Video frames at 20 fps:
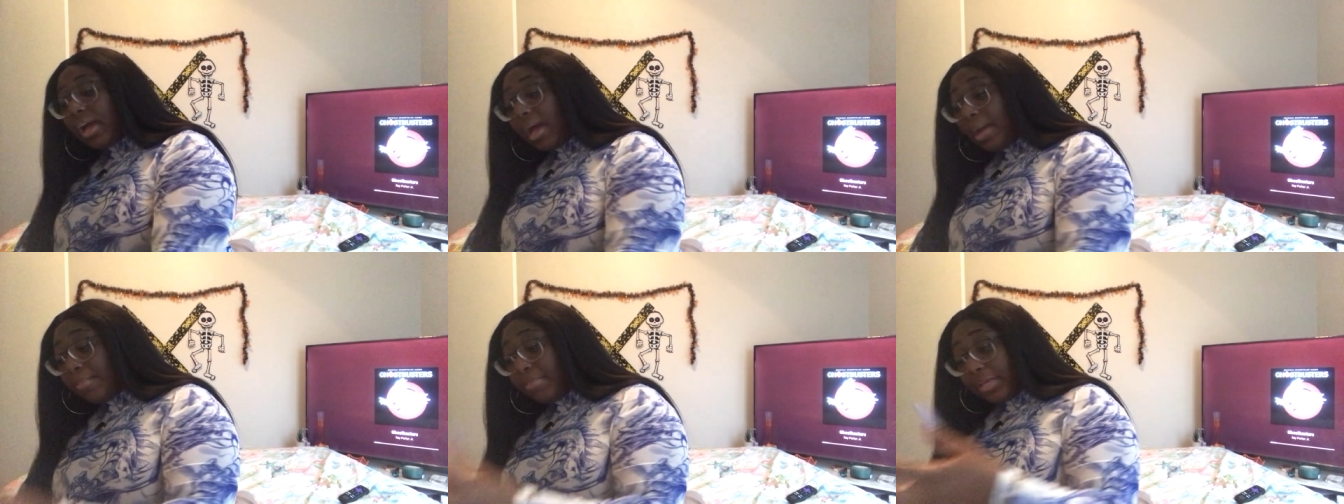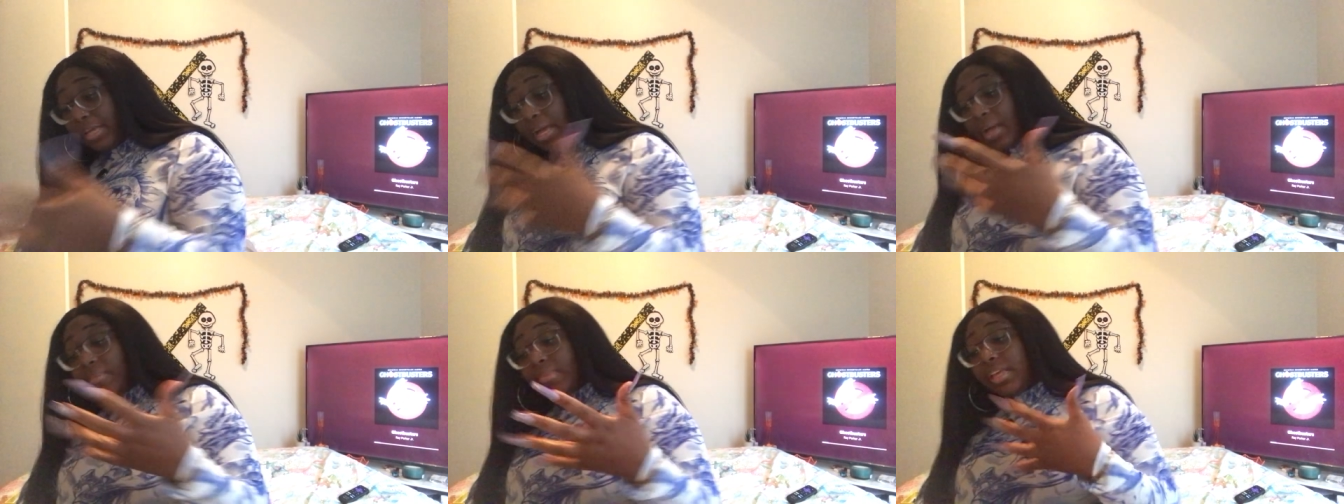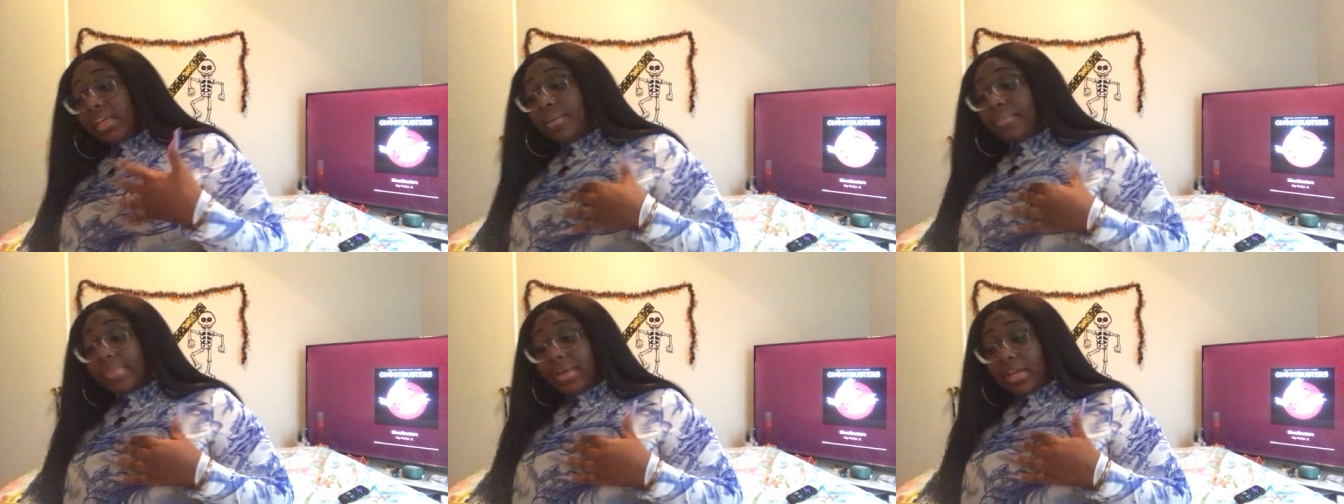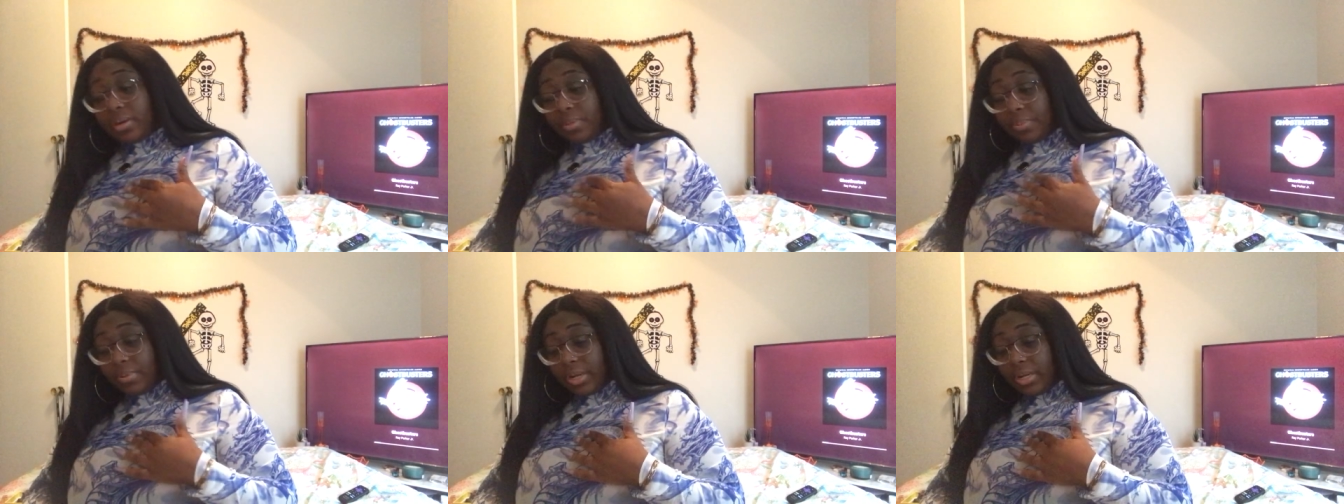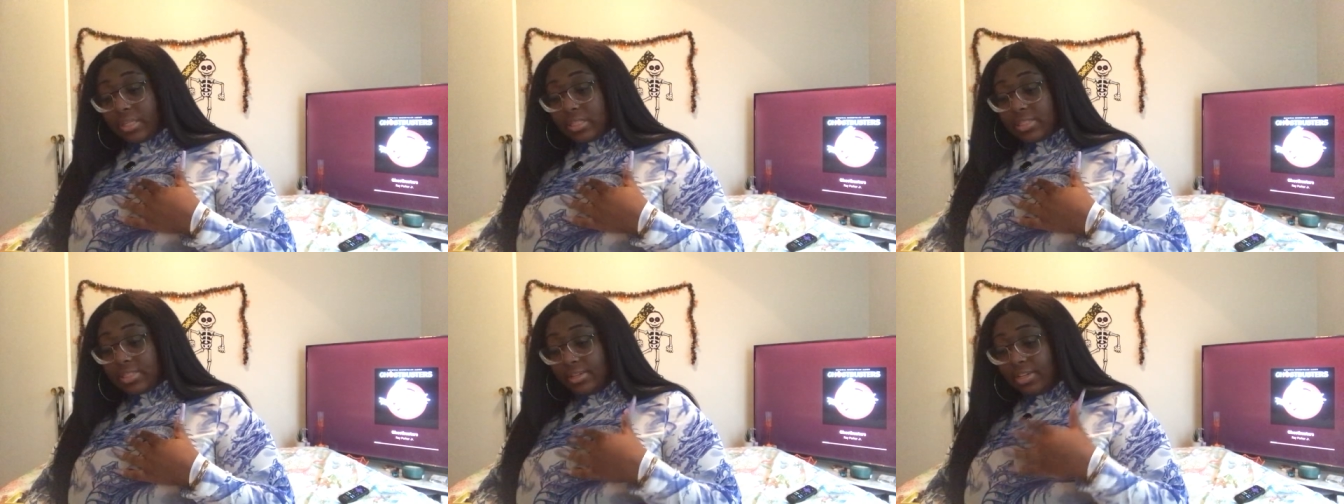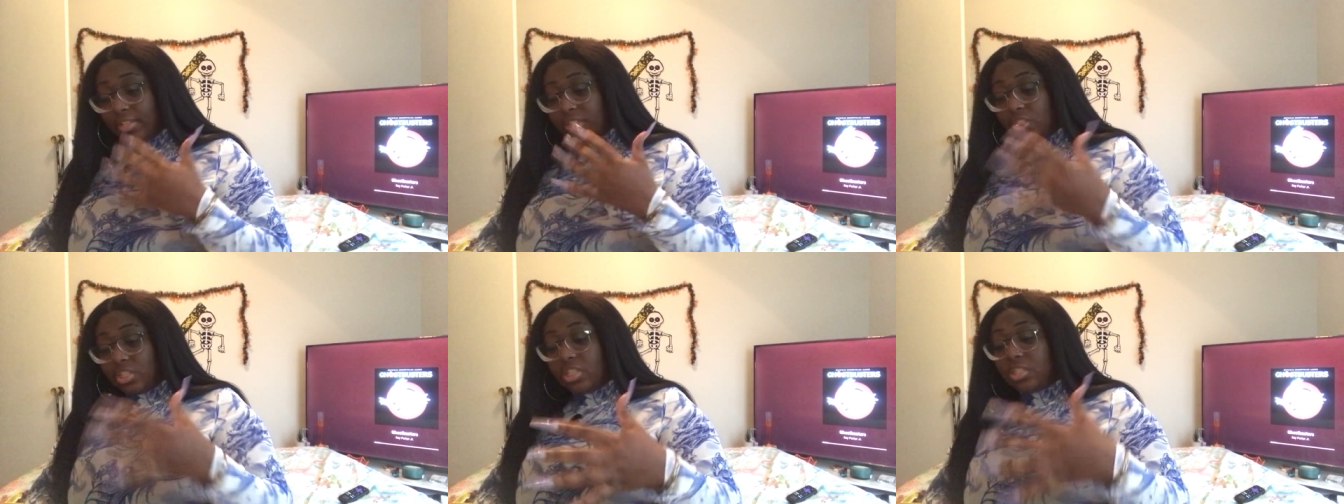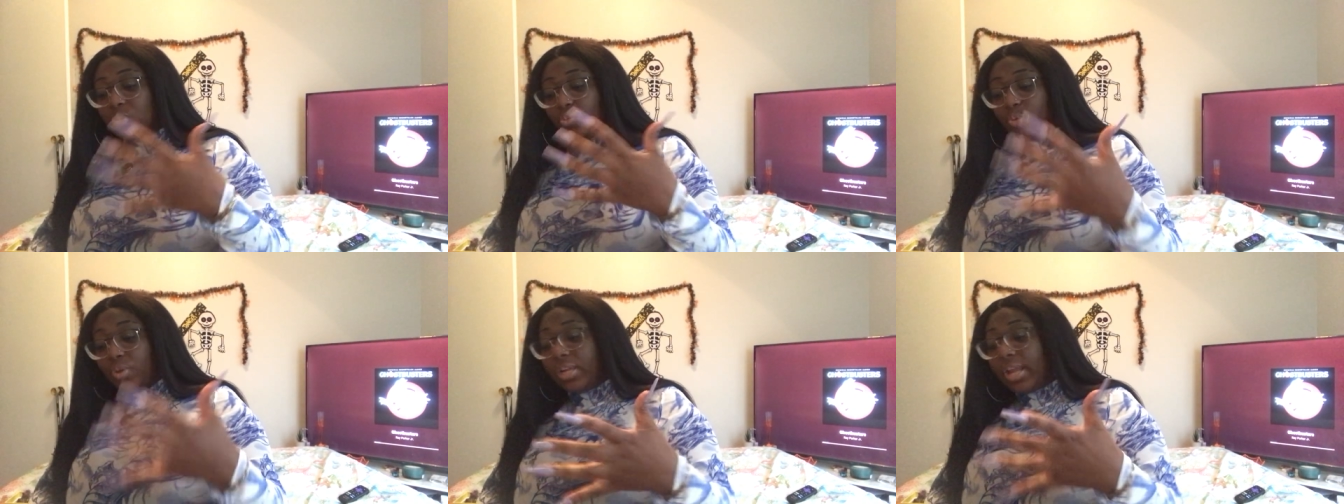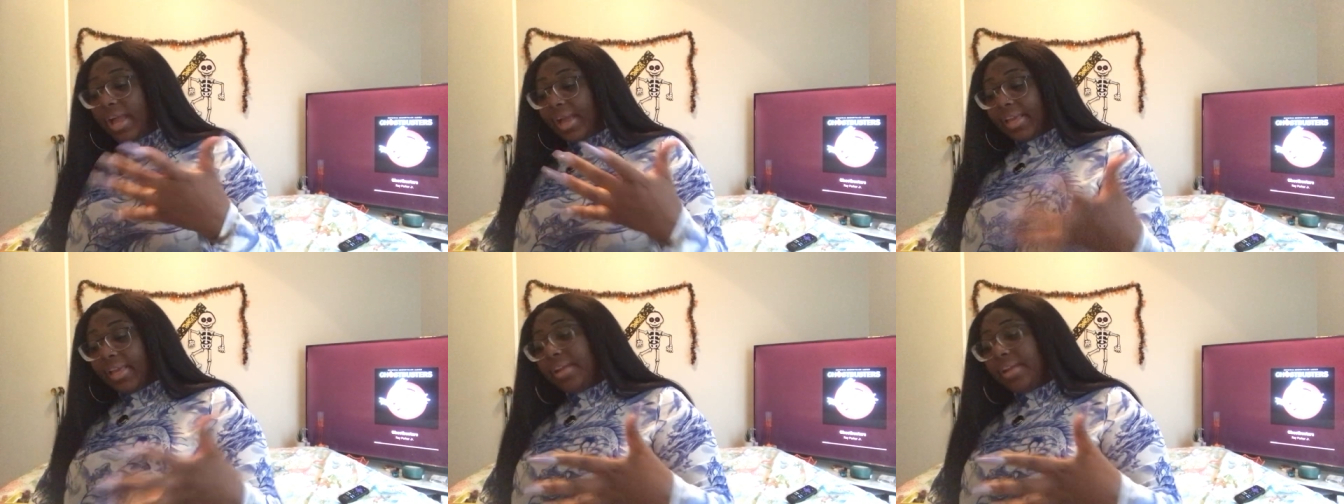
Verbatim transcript: I'm becoming a better person. It's just when I